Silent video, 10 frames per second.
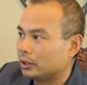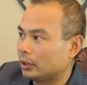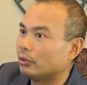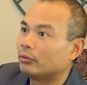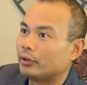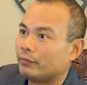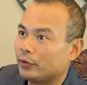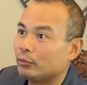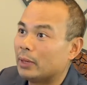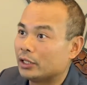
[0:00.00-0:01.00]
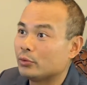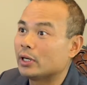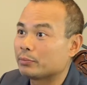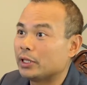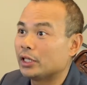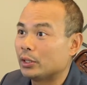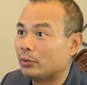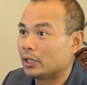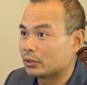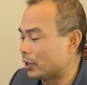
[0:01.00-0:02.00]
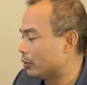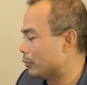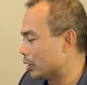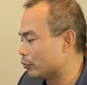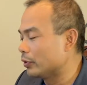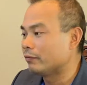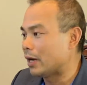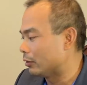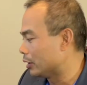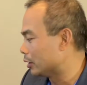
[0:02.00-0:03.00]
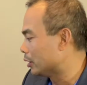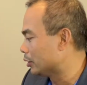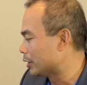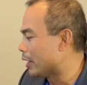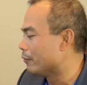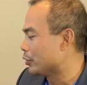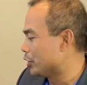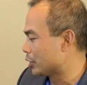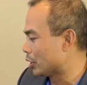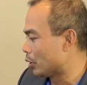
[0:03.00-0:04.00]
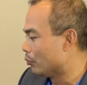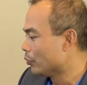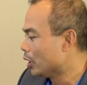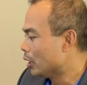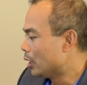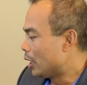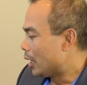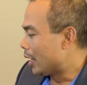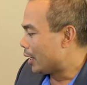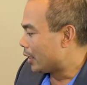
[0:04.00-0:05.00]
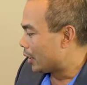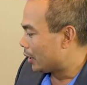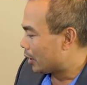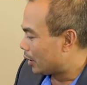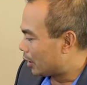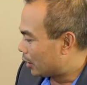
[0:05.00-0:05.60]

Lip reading: reviewed by USPTO as well, because we filed that several years ago. And then